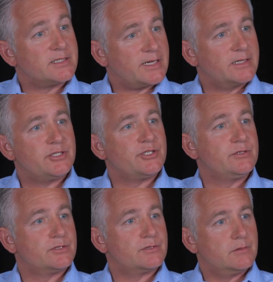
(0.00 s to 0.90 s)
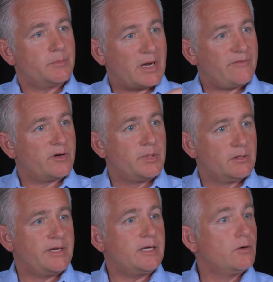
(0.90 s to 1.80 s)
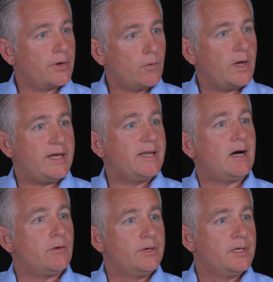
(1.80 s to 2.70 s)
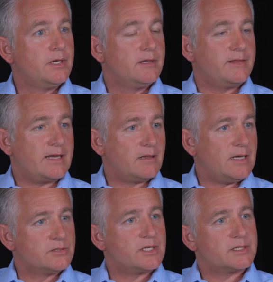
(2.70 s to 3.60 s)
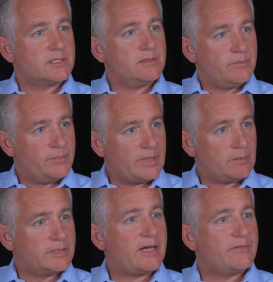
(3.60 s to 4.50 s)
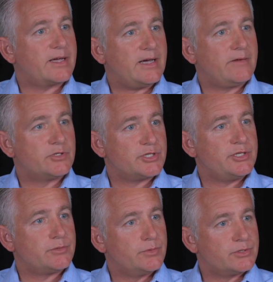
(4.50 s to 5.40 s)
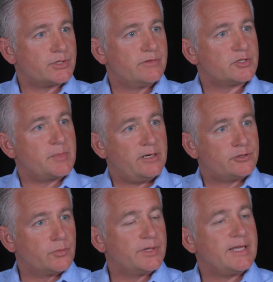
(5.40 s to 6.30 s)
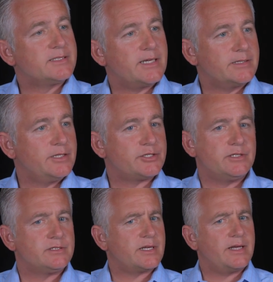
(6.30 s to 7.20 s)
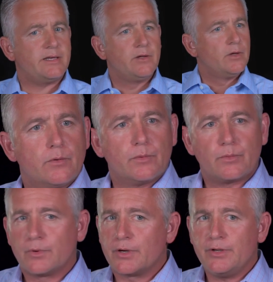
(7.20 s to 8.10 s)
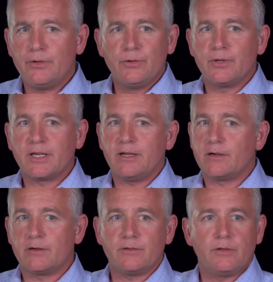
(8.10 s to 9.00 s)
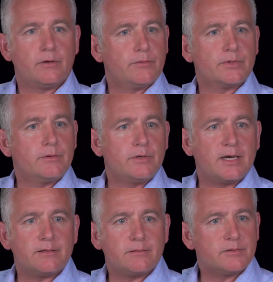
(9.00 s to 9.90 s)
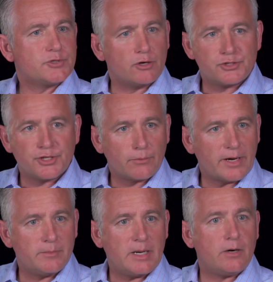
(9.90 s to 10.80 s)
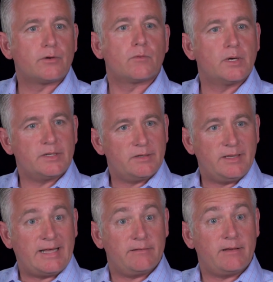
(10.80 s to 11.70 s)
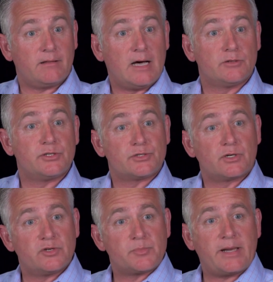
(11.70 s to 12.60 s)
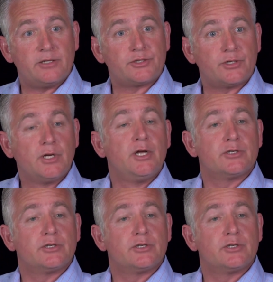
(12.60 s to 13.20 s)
a technician's profitability going way down, that allows us to be able to have that conversation with the service manager with that technician and saying, what are you doing here? You're not charging the right amount or what? And that allows the service manager